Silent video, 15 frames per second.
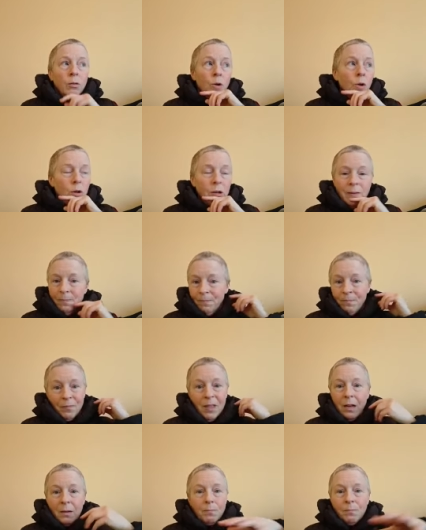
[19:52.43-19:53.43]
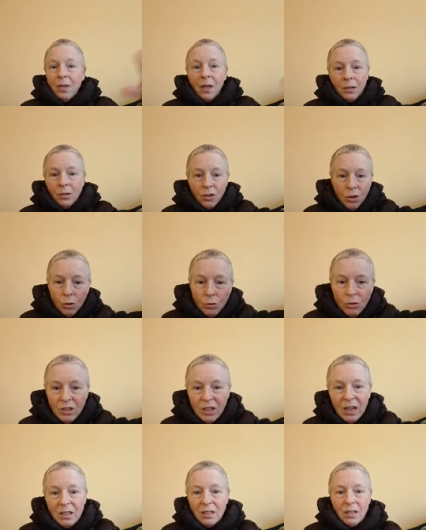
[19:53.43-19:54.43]
or that school
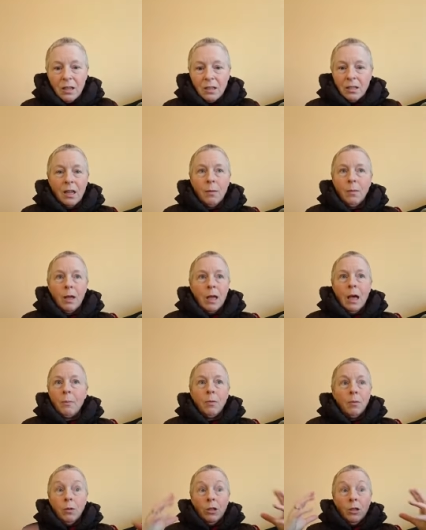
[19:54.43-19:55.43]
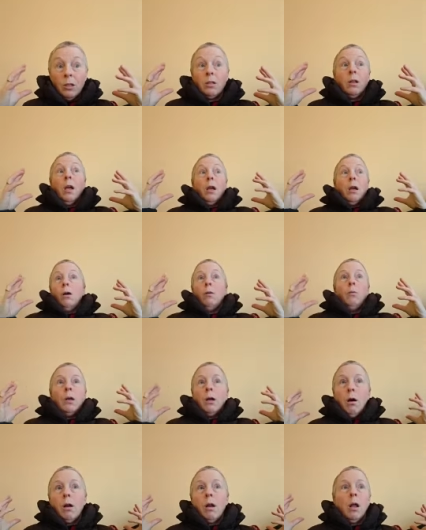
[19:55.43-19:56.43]
test that's coming up and we're just like, oh my
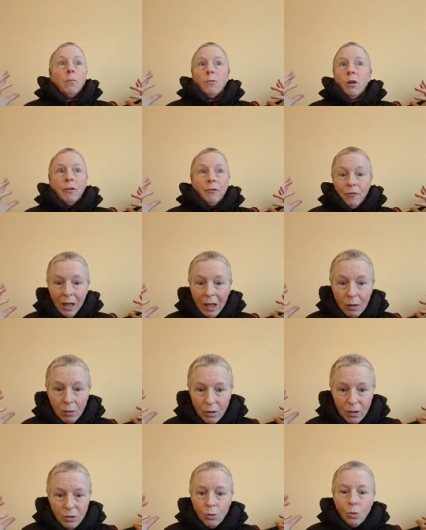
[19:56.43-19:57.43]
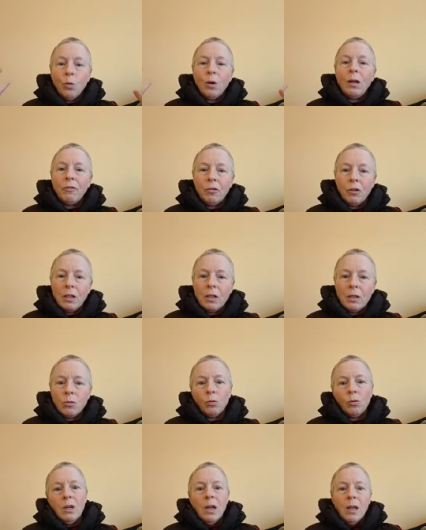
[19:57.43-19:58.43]
God, I'm going to fail this, or whatever it is,
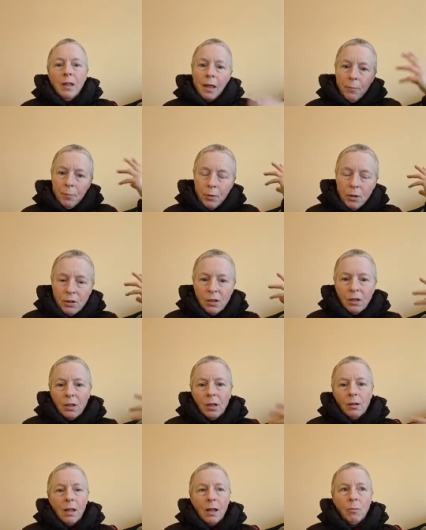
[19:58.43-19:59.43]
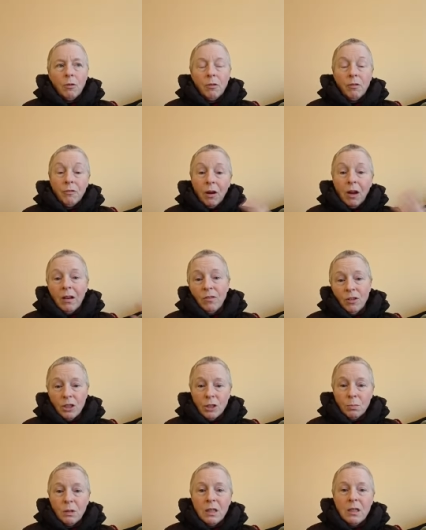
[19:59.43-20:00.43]
or that person that we're afraid of
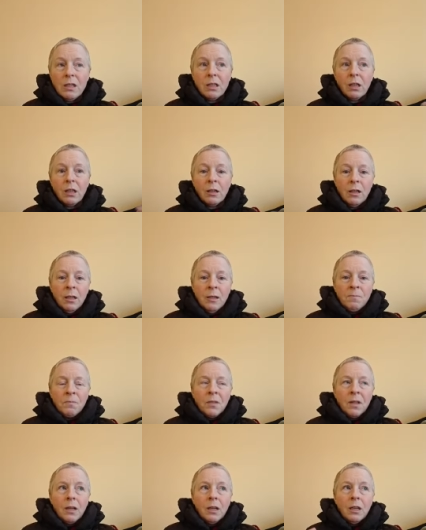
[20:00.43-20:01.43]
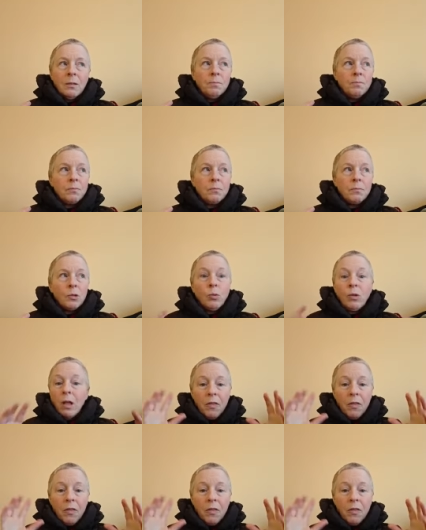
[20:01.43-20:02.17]
displeasing, or